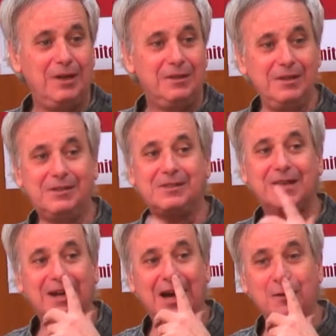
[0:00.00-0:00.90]
This is the
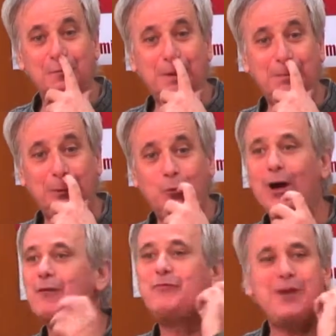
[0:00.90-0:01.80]
kind of people who
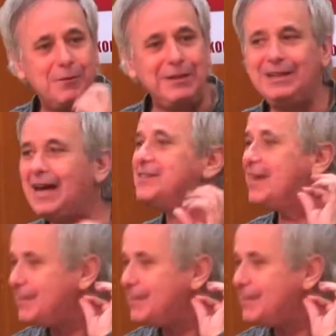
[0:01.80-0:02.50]
are very nice,